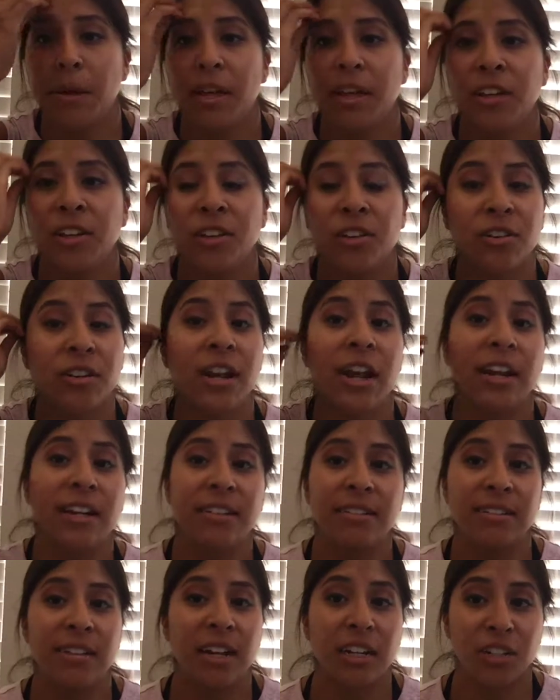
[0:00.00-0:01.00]
Your
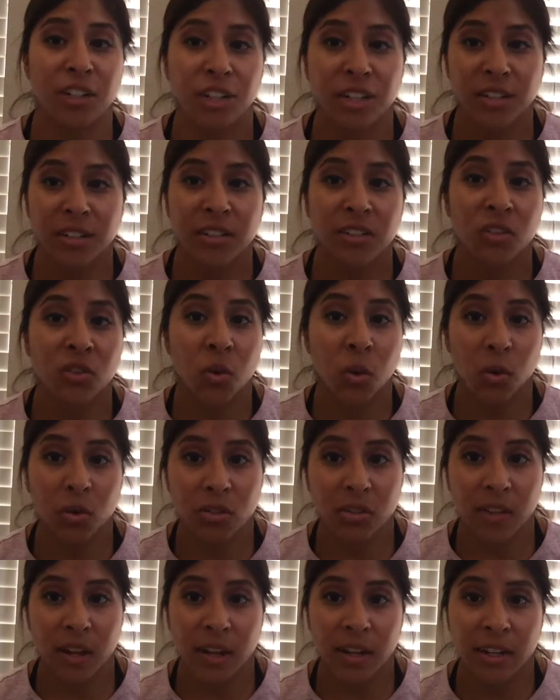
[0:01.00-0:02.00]
next section is goal
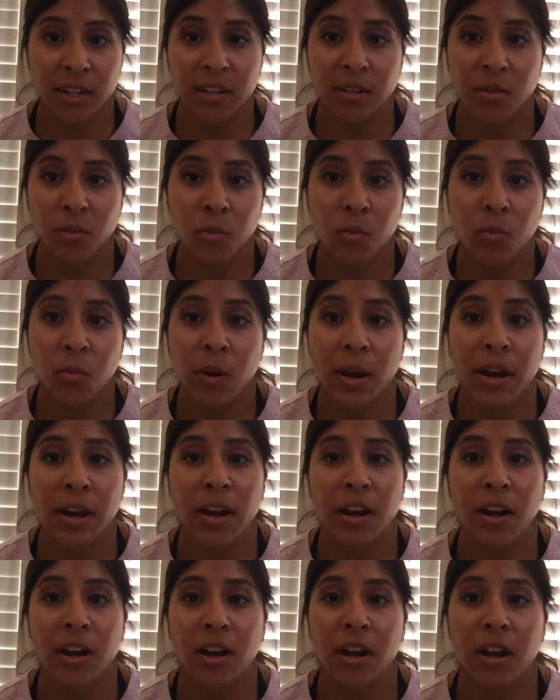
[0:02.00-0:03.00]
setting.
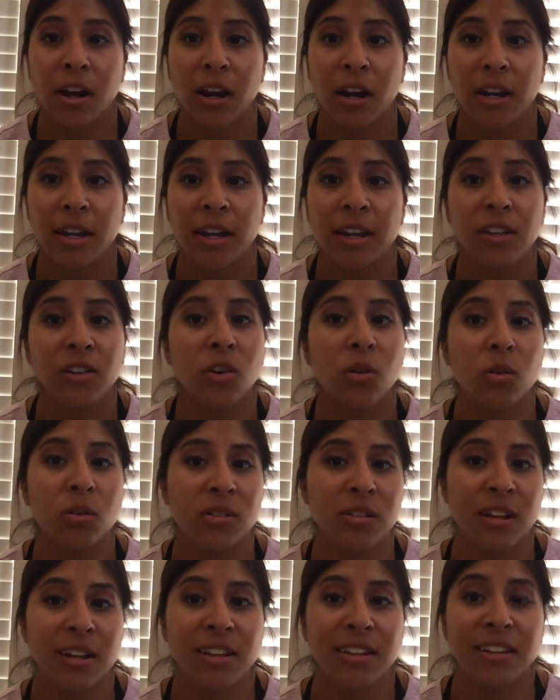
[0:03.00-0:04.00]
Where can goal
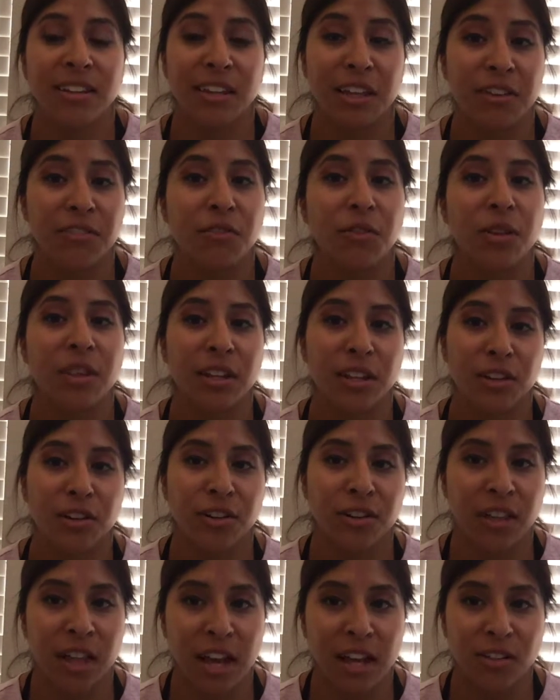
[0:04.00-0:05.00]
setting live within your
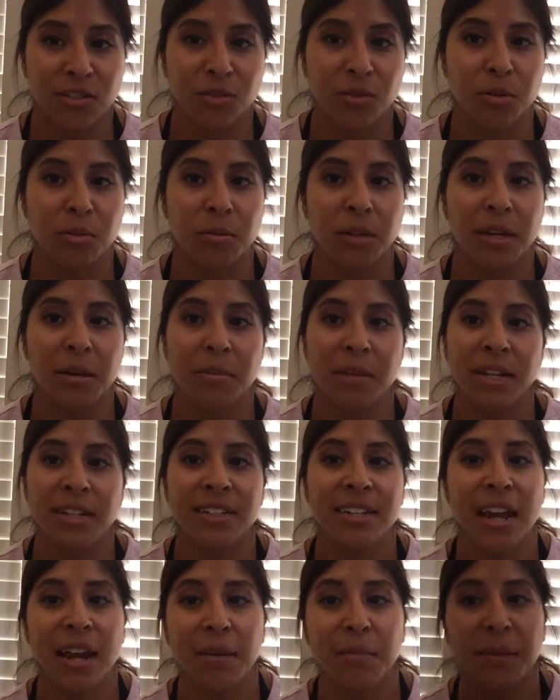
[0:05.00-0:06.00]
classroom? Commit
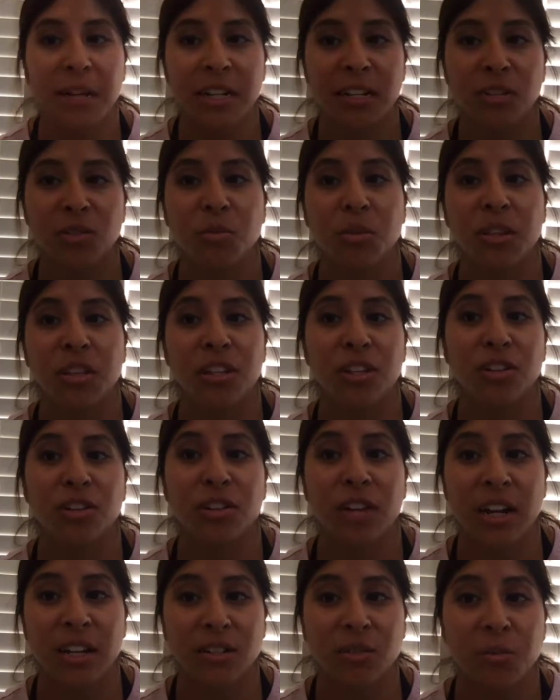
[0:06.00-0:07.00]
10 minutes within your
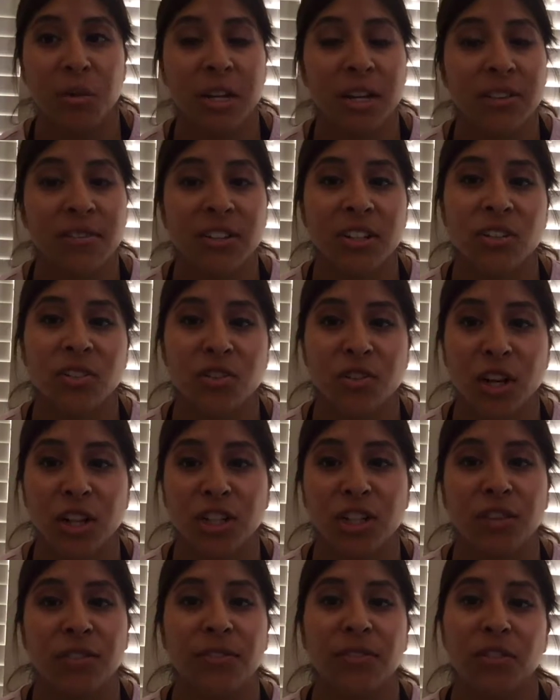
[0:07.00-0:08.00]
next week of
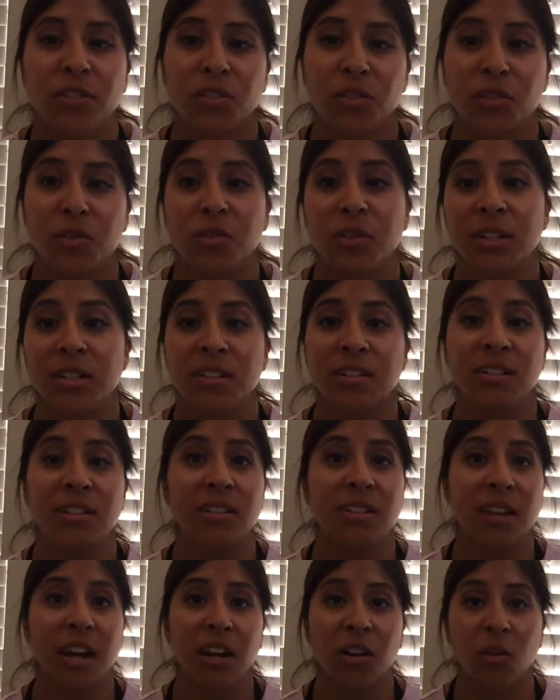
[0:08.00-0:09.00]
instruction for students to
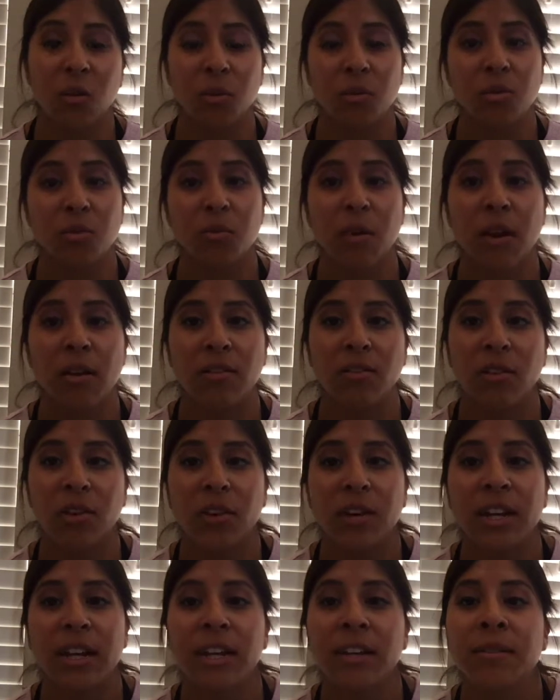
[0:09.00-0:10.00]
set goals around
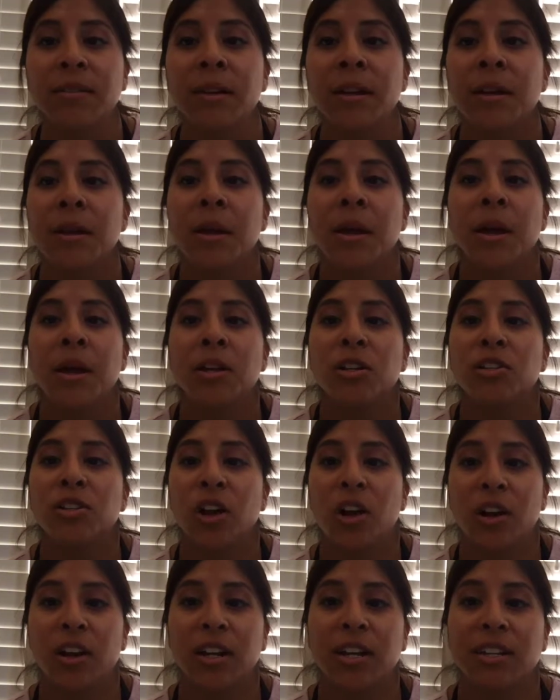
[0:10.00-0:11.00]
learning
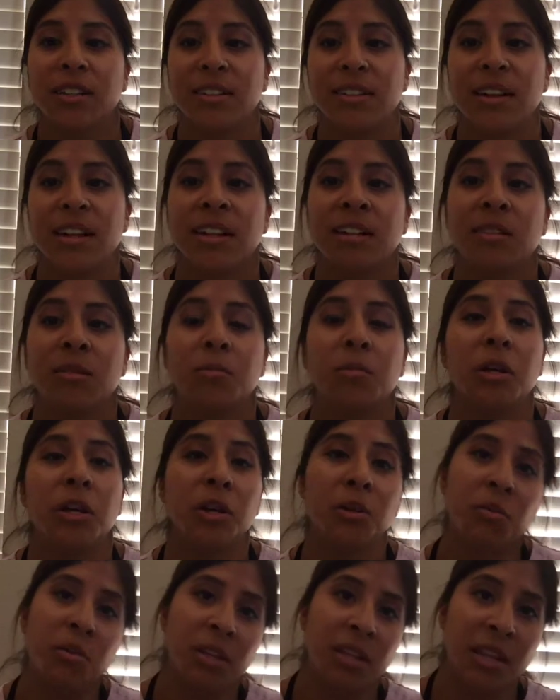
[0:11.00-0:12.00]
targets.
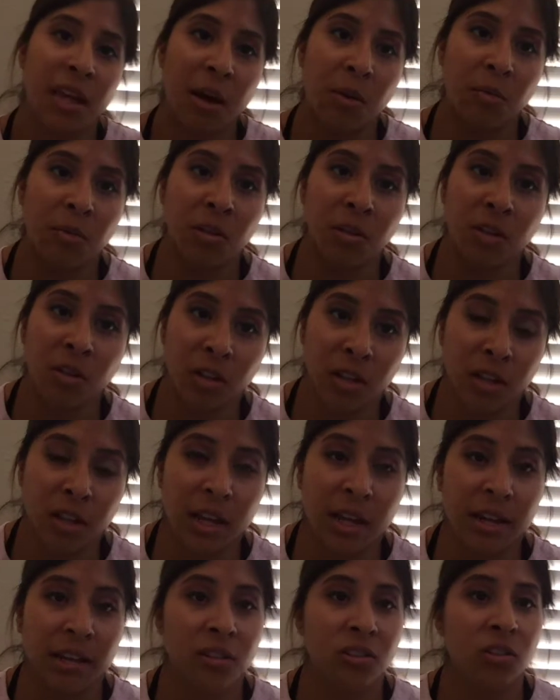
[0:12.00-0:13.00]
Explain what that will look
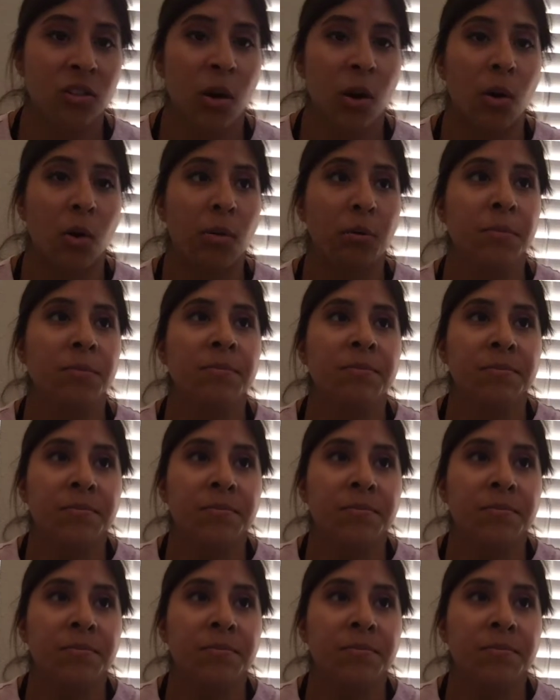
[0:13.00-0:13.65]
like. So